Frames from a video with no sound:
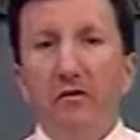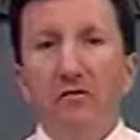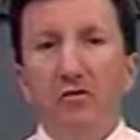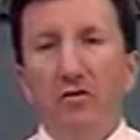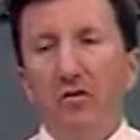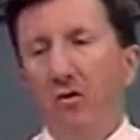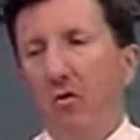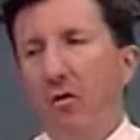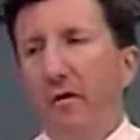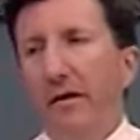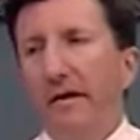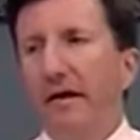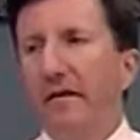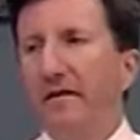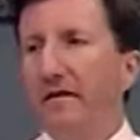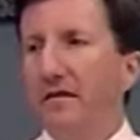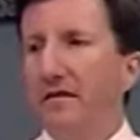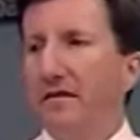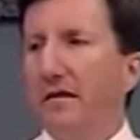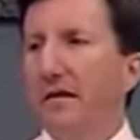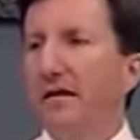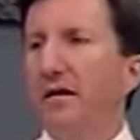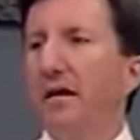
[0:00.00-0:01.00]
do. Oh, I got
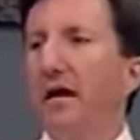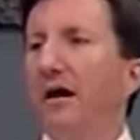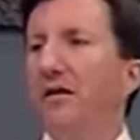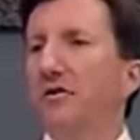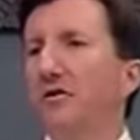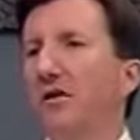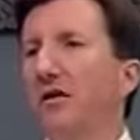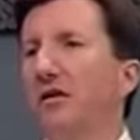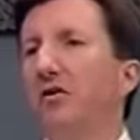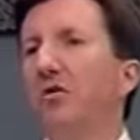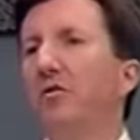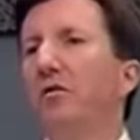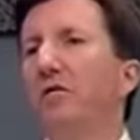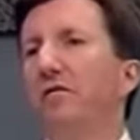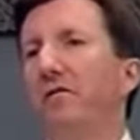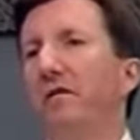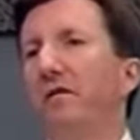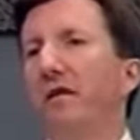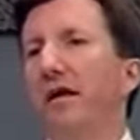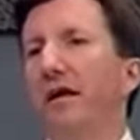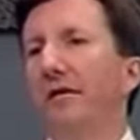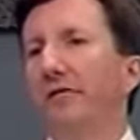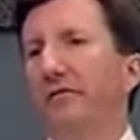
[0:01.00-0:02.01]
this other guy who's going to do it for
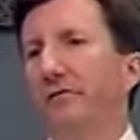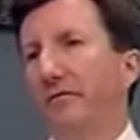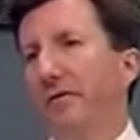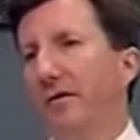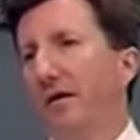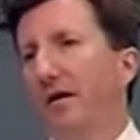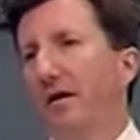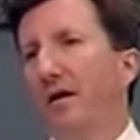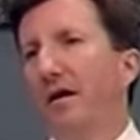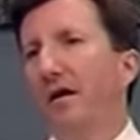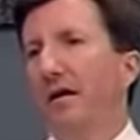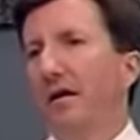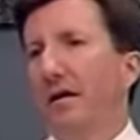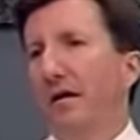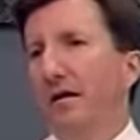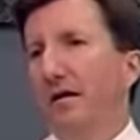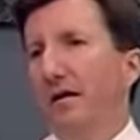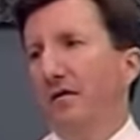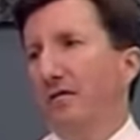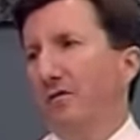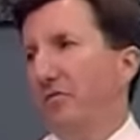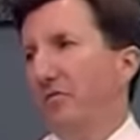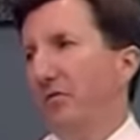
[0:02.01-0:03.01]
less.
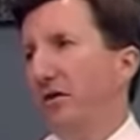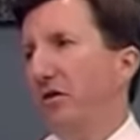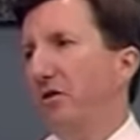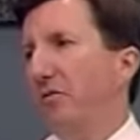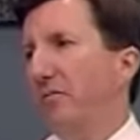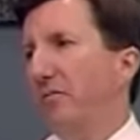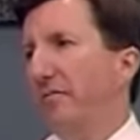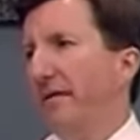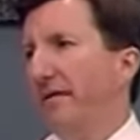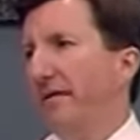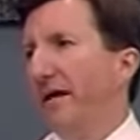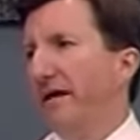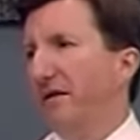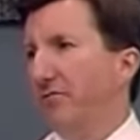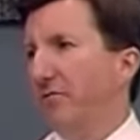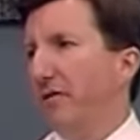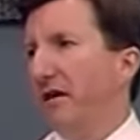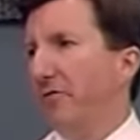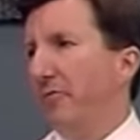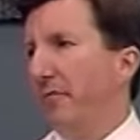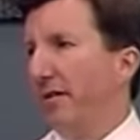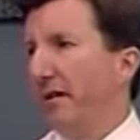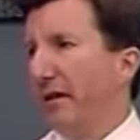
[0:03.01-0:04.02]
And, you know, that
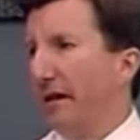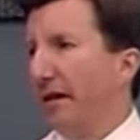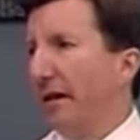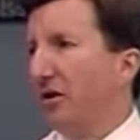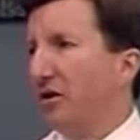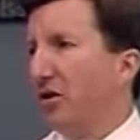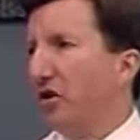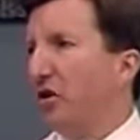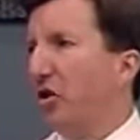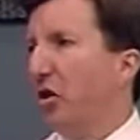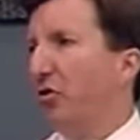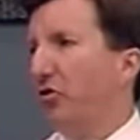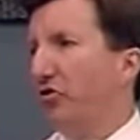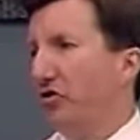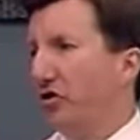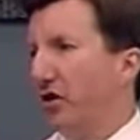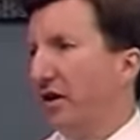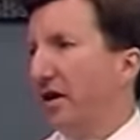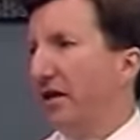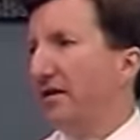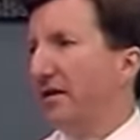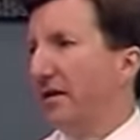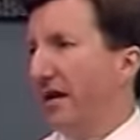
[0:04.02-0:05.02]
would be like a
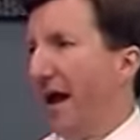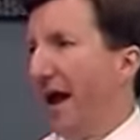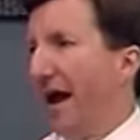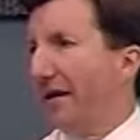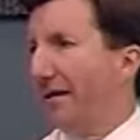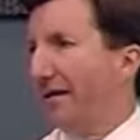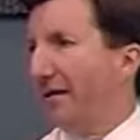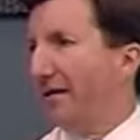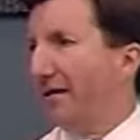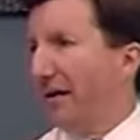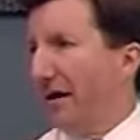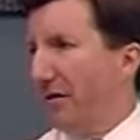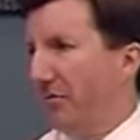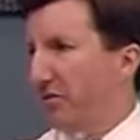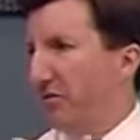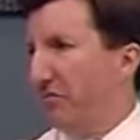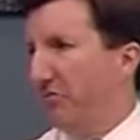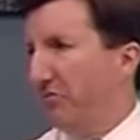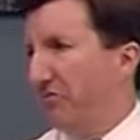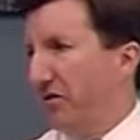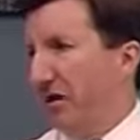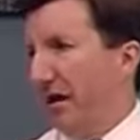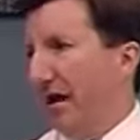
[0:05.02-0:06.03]
negotiating tactic.
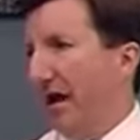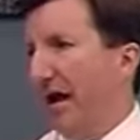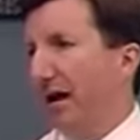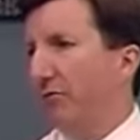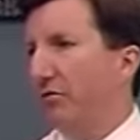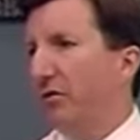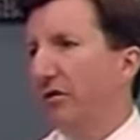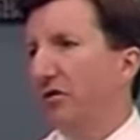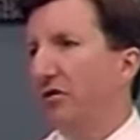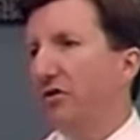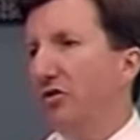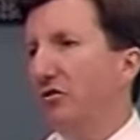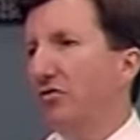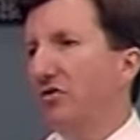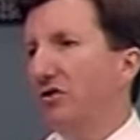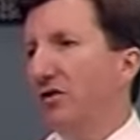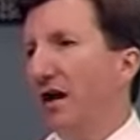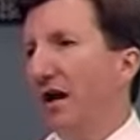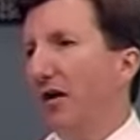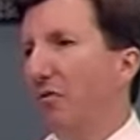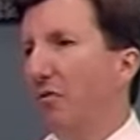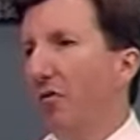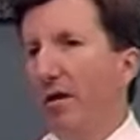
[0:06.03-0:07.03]
I wouldn't use
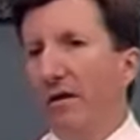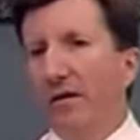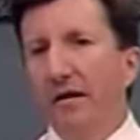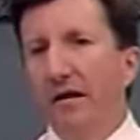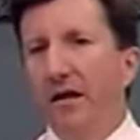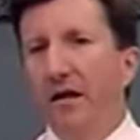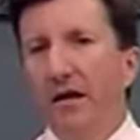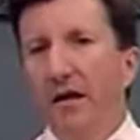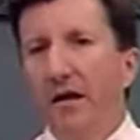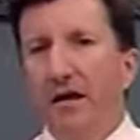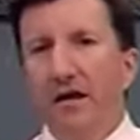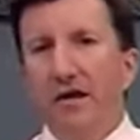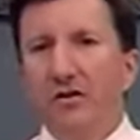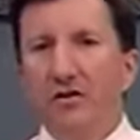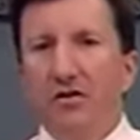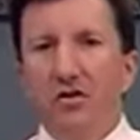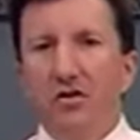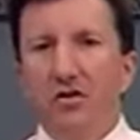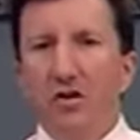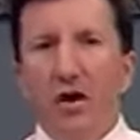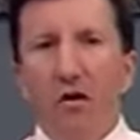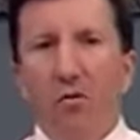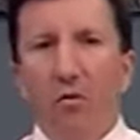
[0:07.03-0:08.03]
that one. It's
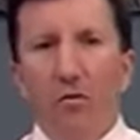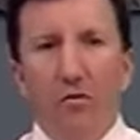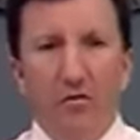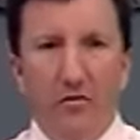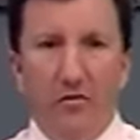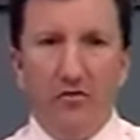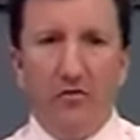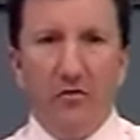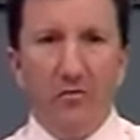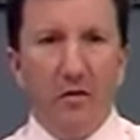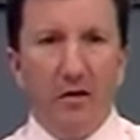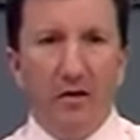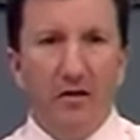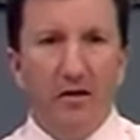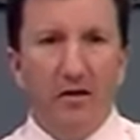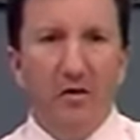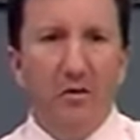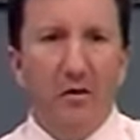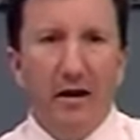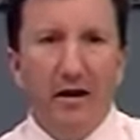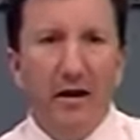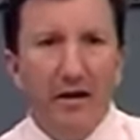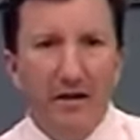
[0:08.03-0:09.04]
just not worth it to me. You
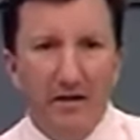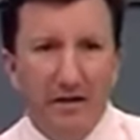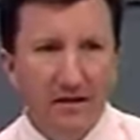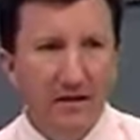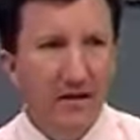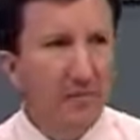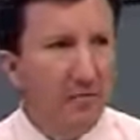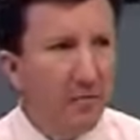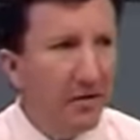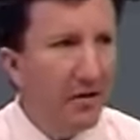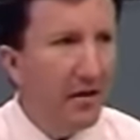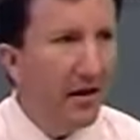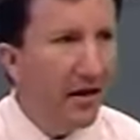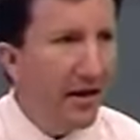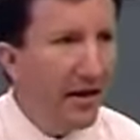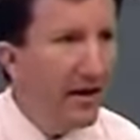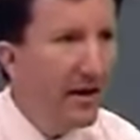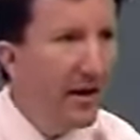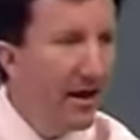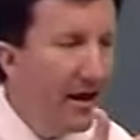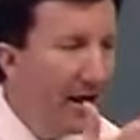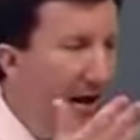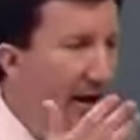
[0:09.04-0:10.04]
know, I got to sleep at night.
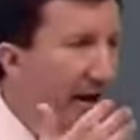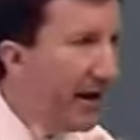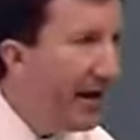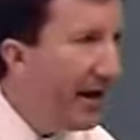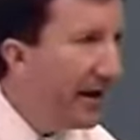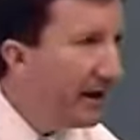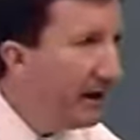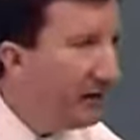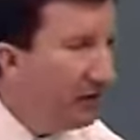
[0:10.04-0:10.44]
I got to